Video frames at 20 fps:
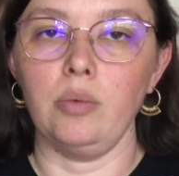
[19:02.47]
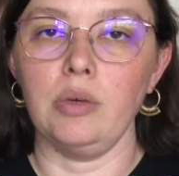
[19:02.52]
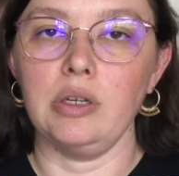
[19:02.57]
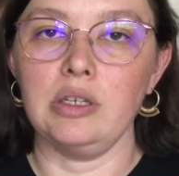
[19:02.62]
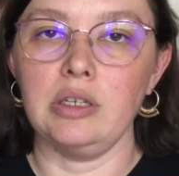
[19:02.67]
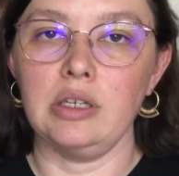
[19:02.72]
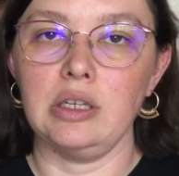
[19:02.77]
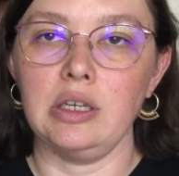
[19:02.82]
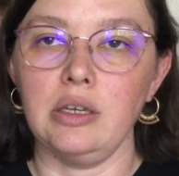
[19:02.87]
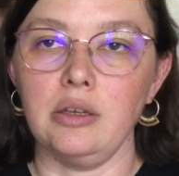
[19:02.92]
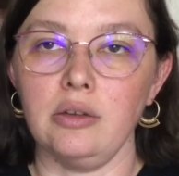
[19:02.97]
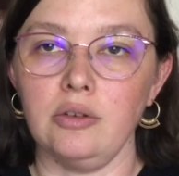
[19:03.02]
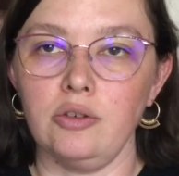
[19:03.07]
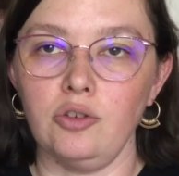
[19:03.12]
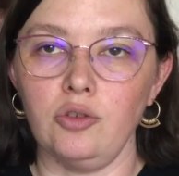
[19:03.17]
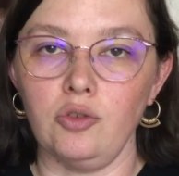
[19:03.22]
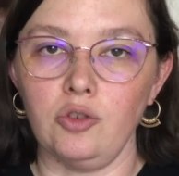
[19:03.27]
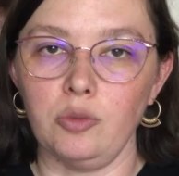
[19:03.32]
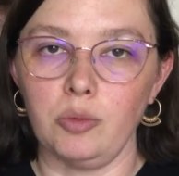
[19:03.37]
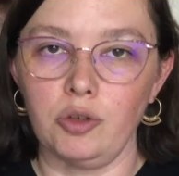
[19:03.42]
wanting
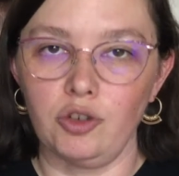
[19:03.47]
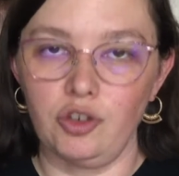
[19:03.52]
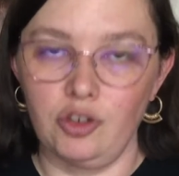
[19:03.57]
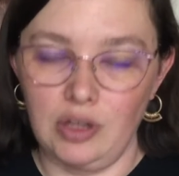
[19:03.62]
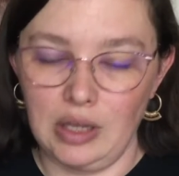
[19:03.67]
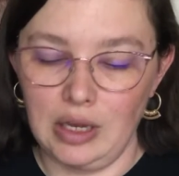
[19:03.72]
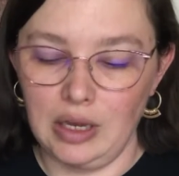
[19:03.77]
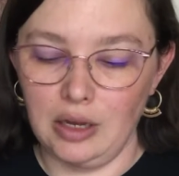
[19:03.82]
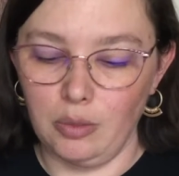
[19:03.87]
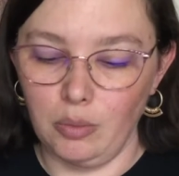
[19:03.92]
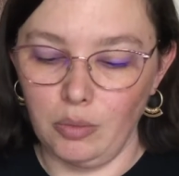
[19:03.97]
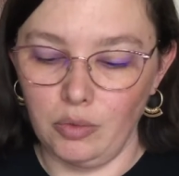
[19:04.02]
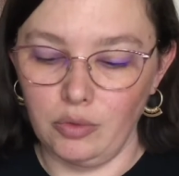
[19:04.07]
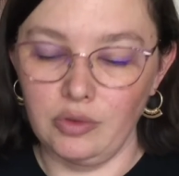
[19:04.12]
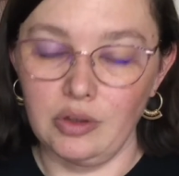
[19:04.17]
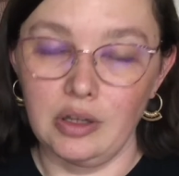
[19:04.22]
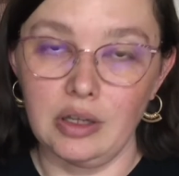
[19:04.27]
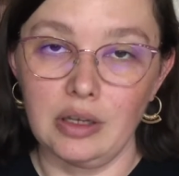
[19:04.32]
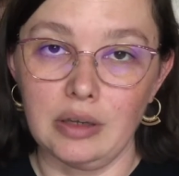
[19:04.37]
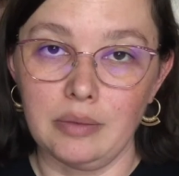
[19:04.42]
to smush the
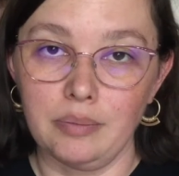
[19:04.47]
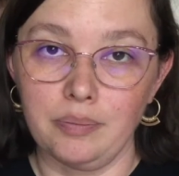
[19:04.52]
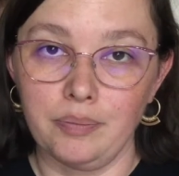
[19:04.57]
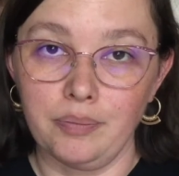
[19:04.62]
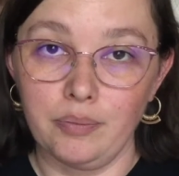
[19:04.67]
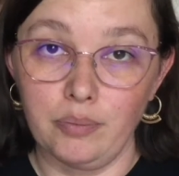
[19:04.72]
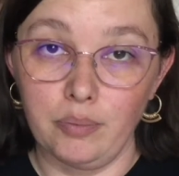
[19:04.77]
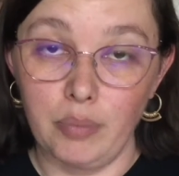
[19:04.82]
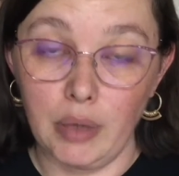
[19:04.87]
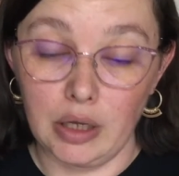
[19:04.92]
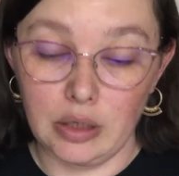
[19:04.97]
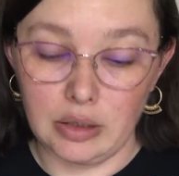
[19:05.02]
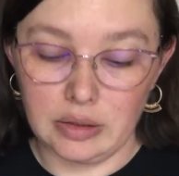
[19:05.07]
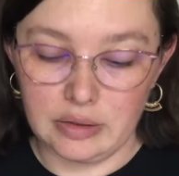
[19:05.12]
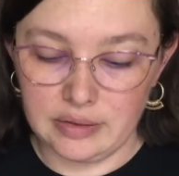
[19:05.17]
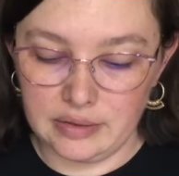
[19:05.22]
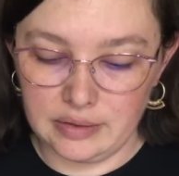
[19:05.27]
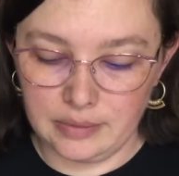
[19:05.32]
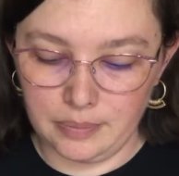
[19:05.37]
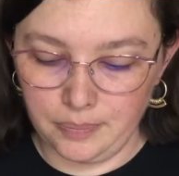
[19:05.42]

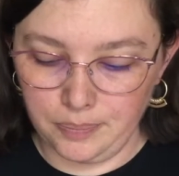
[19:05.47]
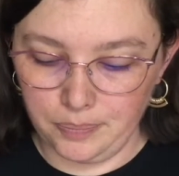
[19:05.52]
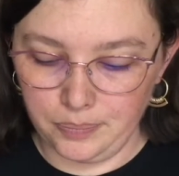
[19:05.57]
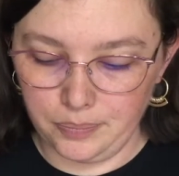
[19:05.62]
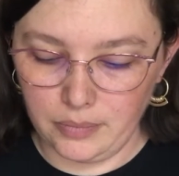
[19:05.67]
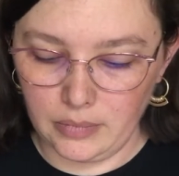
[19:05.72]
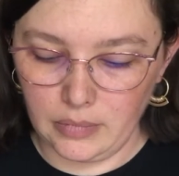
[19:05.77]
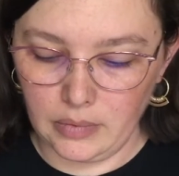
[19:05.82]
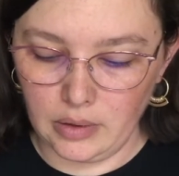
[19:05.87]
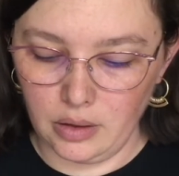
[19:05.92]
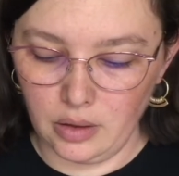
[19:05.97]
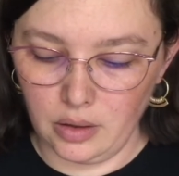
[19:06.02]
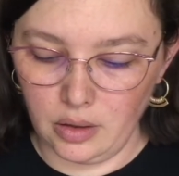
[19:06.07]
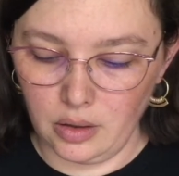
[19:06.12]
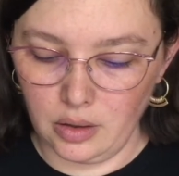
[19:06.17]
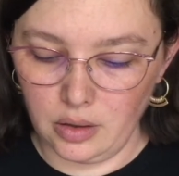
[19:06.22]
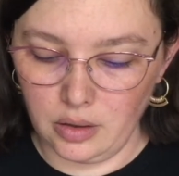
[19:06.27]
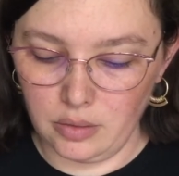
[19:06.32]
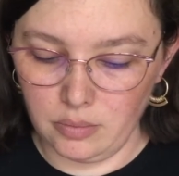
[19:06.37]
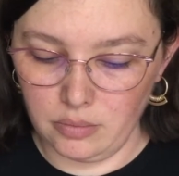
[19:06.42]
bugs.
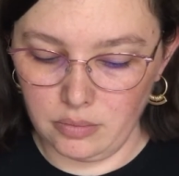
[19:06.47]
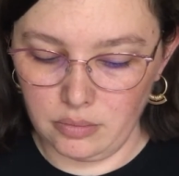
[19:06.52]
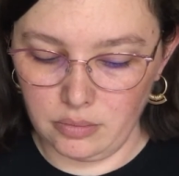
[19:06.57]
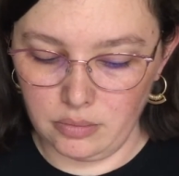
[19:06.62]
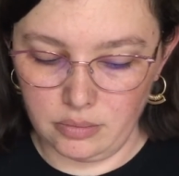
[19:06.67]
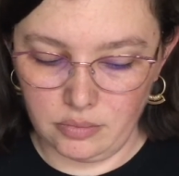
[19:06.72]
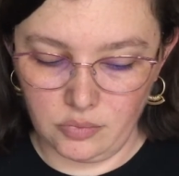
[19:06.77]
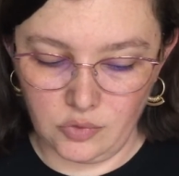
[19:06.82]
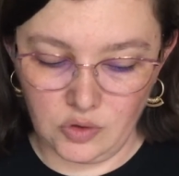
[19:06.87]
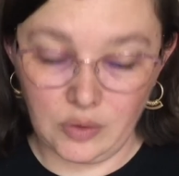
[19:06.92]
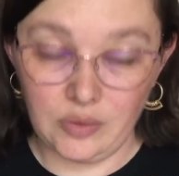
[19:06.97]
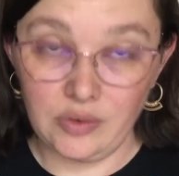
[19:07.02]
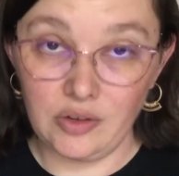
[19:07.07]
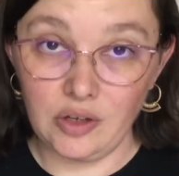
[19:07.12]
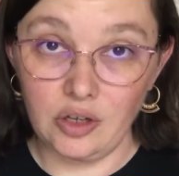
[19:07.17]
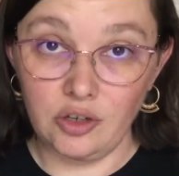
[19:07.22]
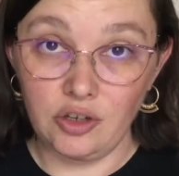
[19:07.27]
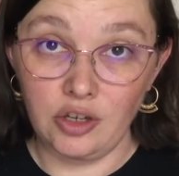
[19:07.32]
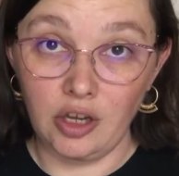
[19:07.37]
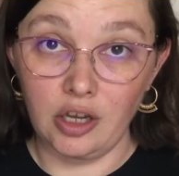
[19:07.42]
So that was a
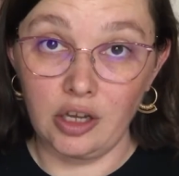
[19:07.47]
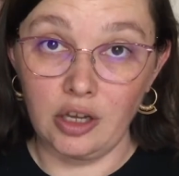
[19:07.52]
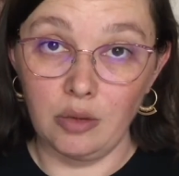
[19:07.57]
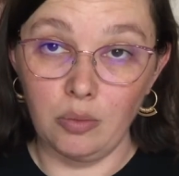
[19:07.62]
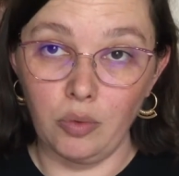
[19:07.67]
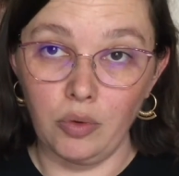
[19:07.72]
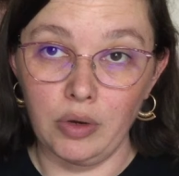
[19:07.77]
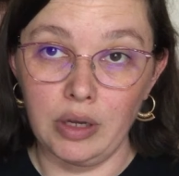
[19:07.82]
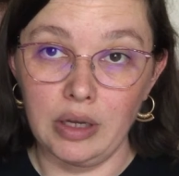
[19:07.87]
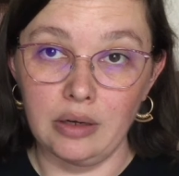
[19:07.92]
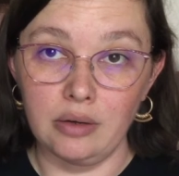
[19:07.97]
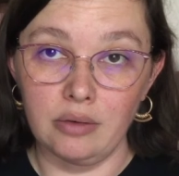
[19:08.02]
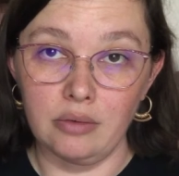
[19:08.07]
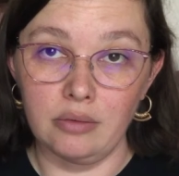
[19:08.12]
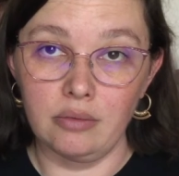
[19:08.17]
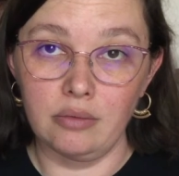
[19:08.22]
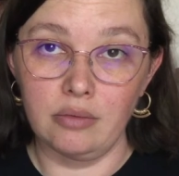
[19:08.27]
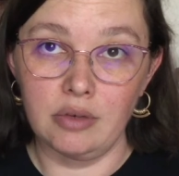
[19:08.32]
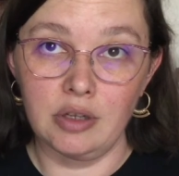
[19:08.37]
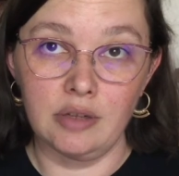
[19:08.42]
good talking point.
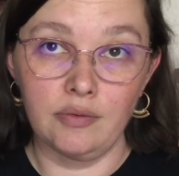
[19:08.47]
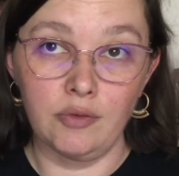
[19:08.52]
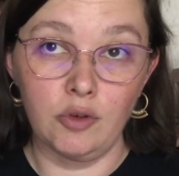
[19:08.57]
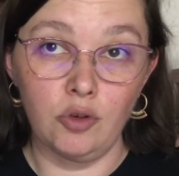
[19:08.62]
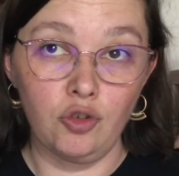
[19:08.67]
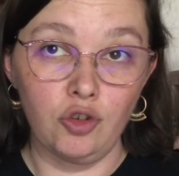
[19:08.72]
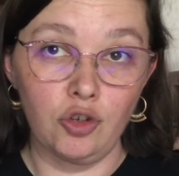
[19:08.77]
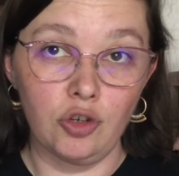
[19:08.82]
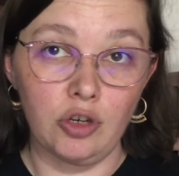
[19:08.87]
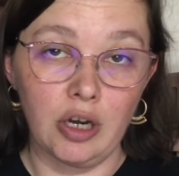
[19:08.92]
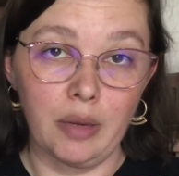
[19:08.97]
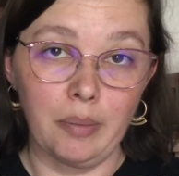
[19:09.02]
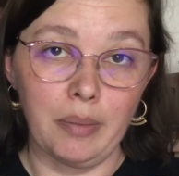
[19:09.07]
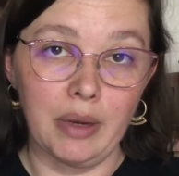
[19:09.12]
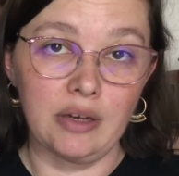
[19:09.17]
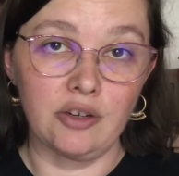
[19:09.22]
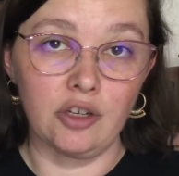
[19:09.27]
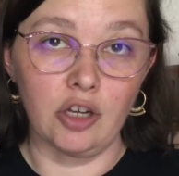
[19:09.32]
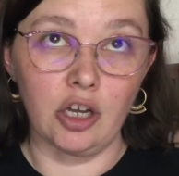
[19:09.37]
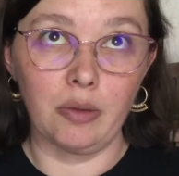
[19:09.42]
In the future, I
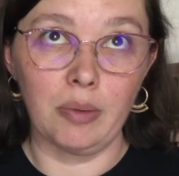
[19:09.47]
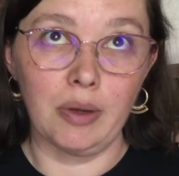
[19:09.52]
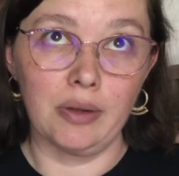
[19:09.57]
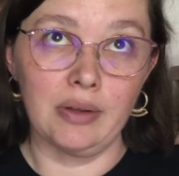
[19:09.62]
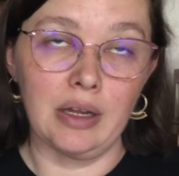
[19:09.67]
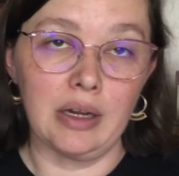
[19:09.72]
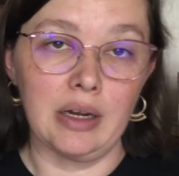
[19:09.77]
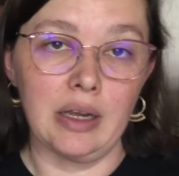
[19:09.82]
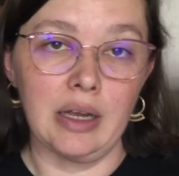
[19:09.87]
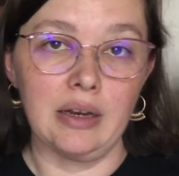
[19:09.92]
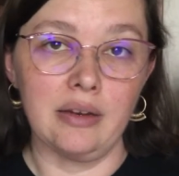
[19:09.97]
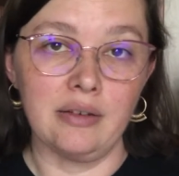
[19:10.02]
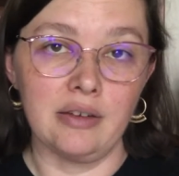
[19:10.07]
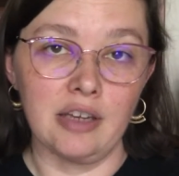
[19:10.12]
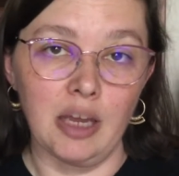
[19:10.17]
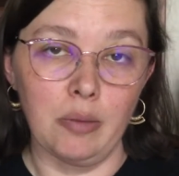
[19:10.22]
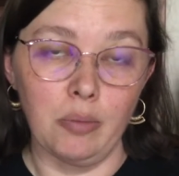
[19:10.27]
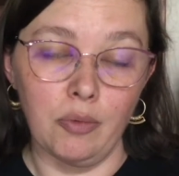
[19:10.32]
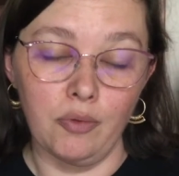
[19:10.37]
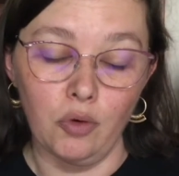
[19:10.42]
might talk about that ahead of
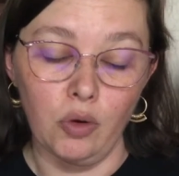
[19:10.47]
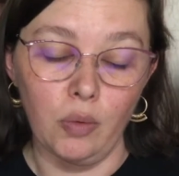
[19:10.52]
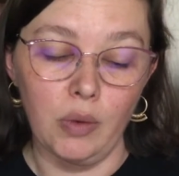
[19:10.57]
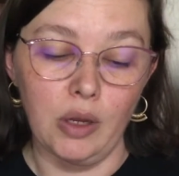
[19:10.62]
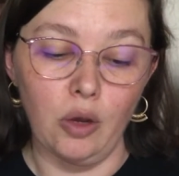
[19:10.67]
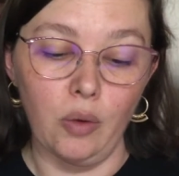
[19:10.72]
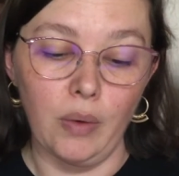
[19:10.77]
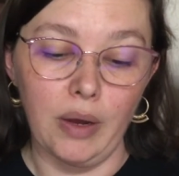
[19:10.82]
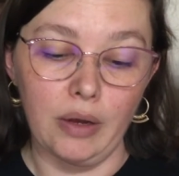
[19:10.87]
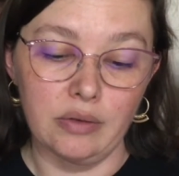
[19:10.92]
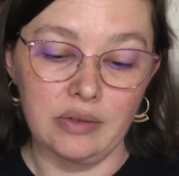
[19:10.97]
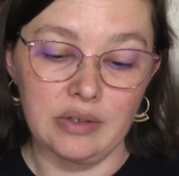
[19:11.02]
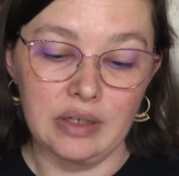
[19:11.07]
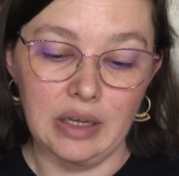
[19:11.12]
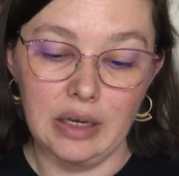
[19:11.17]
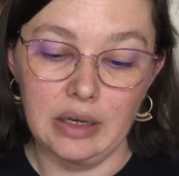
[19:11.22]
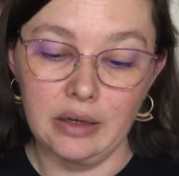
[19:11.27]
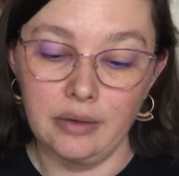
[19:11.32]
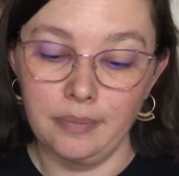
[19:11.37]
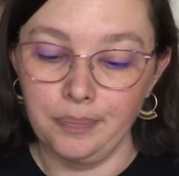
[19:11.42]
time before we go
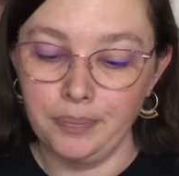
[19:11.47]
outside.